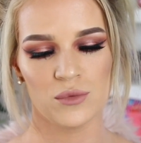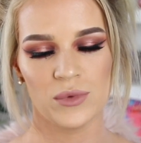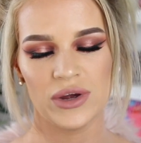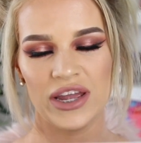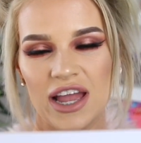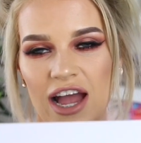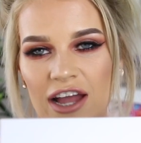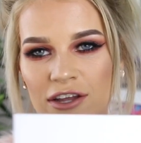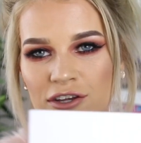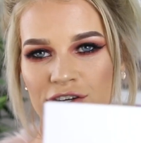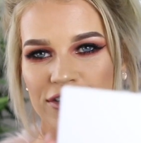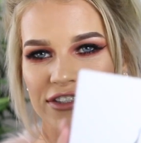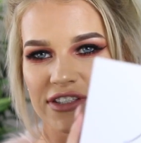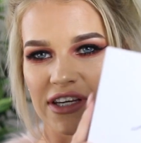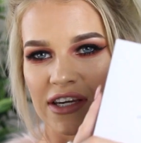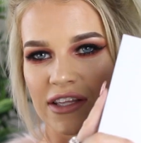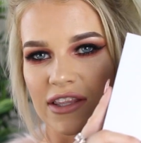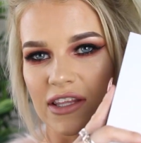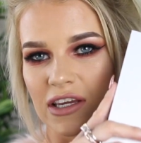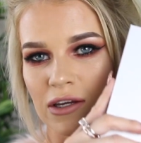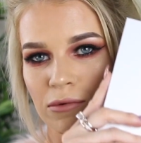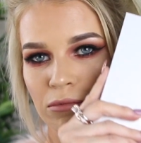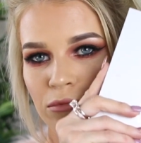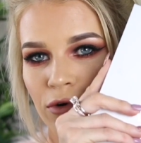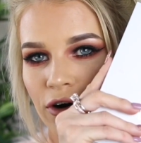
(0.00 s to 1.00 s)
we are using
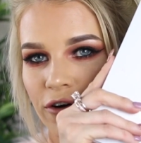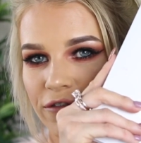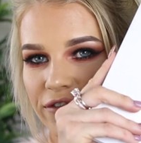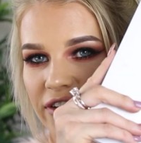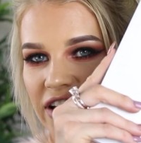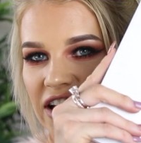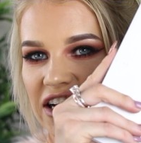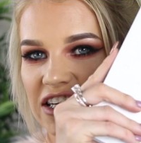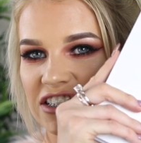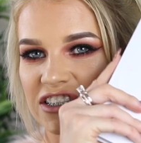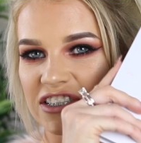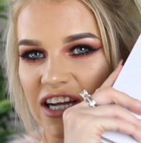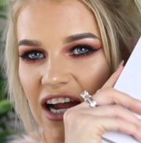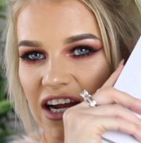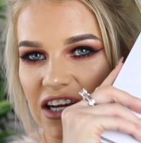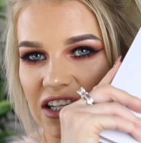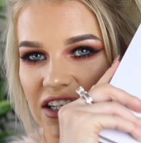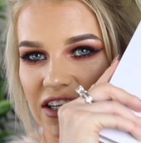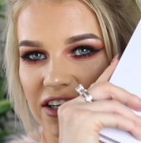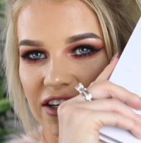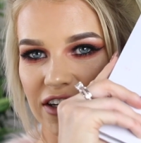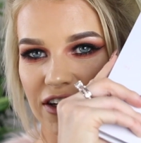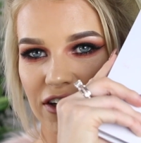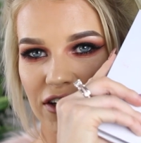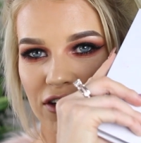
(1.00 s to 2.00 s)
the Morphe
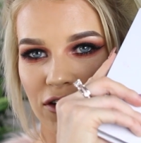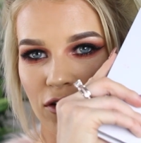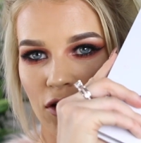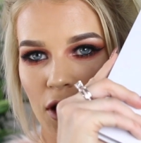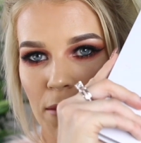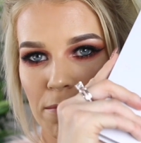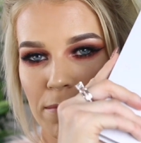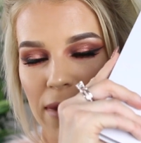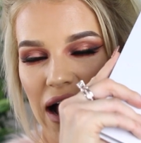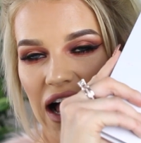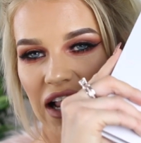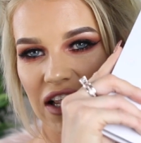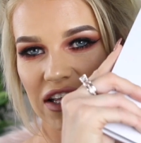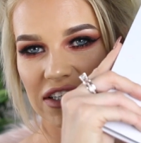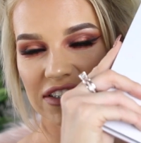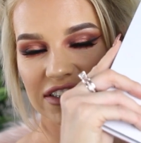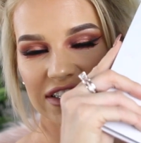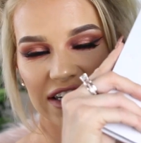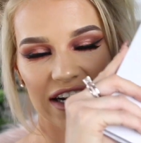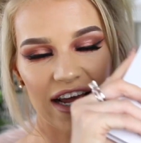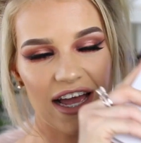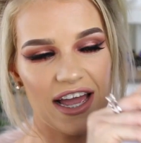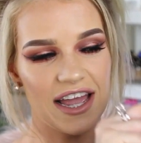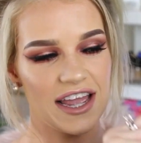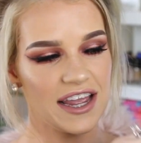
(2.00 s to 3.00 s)
Jaclyn Hill palette
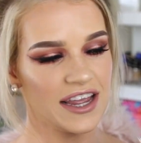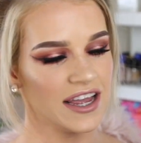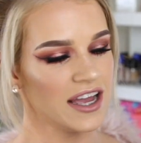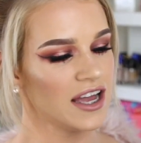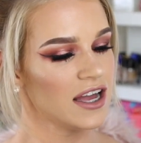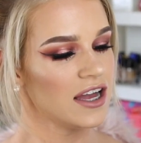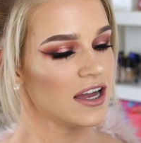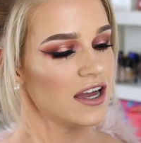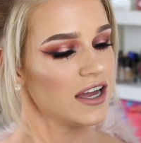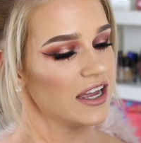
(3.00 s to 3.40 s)
today.